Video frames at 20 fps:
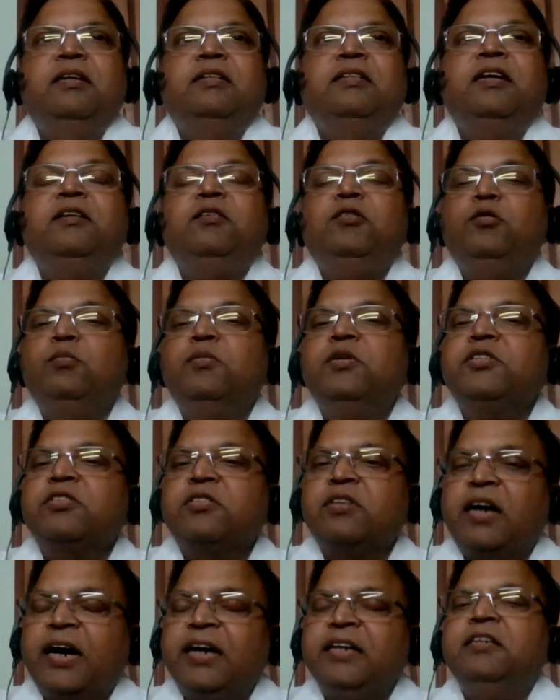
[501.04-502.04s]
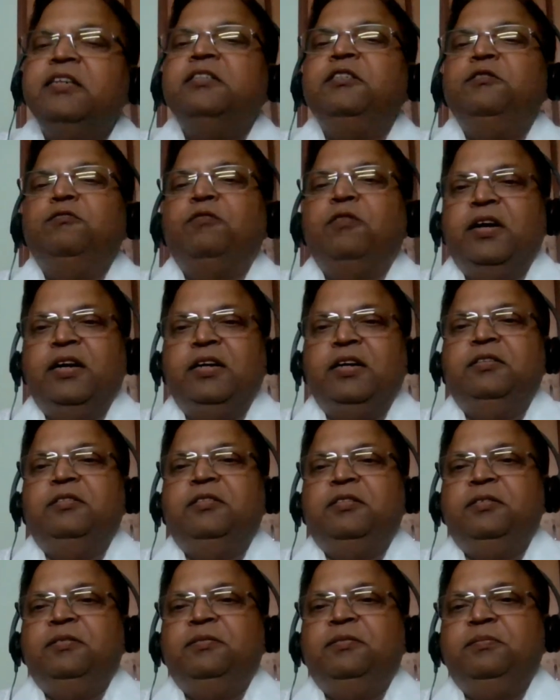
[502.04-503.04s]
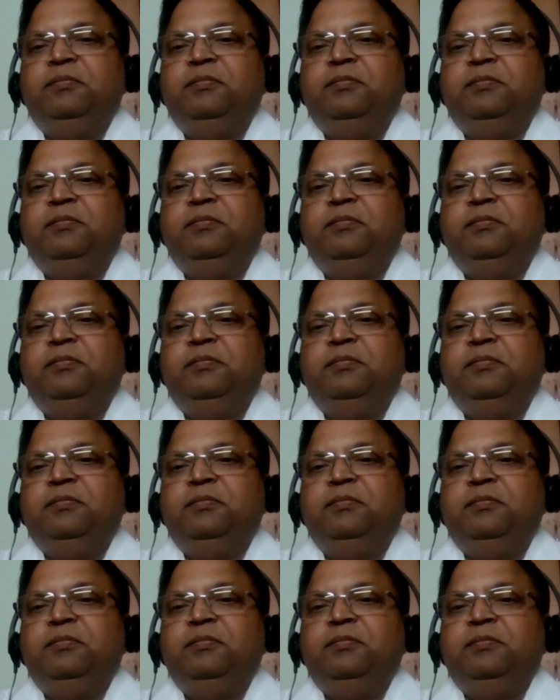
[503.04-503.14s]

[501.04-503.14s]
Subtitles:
then you must identify it.